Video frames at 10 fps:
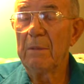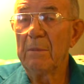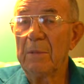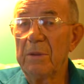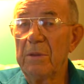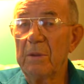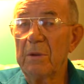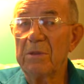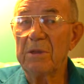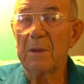But the
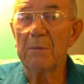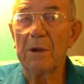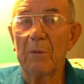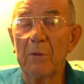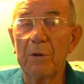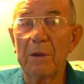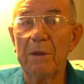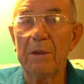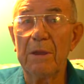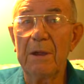good thing about working
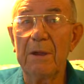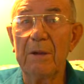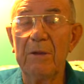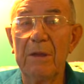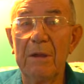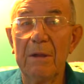in there, you